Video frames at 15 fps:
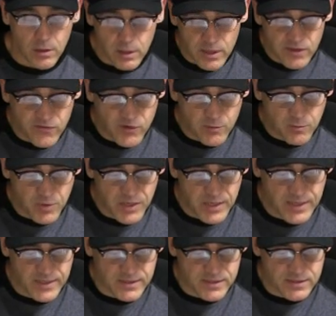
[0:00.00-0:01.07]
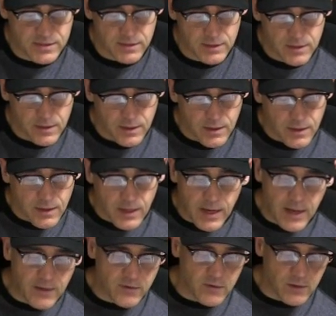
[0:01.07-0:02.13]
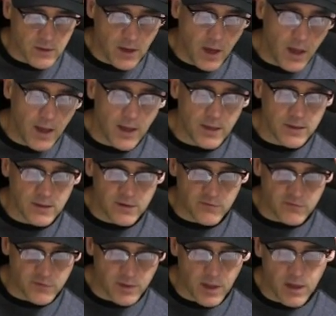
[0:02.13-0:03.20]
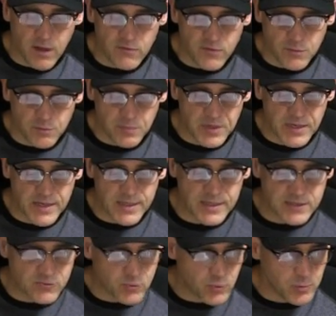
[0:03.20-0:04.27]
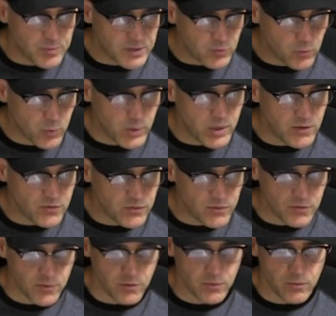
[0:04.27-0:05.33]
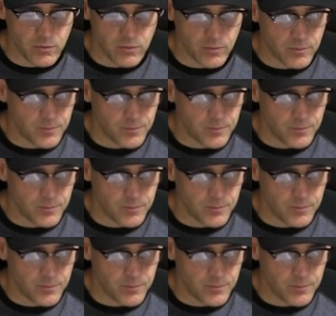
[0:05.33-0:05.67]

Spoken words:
Live in peace. And the God of love and peace will be with you."